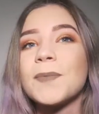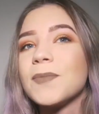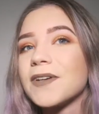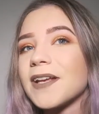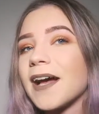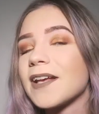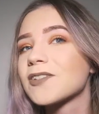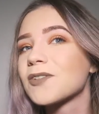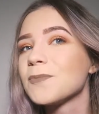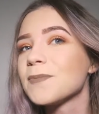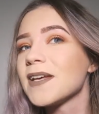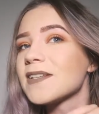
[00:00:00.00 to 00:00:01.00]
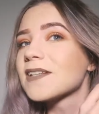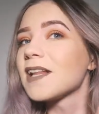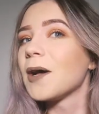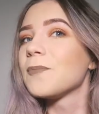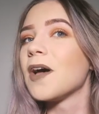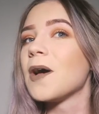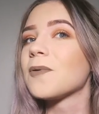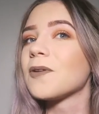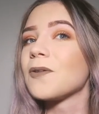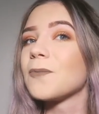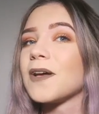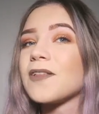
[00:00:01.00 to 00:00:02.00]
But yeah, some bits are like purple
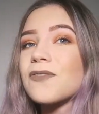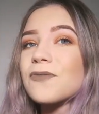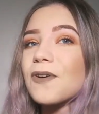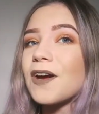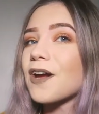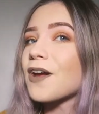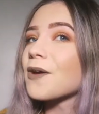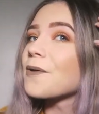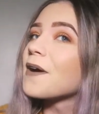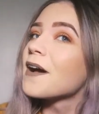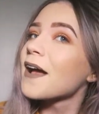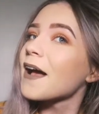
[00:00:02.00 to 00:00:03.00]
all the way through.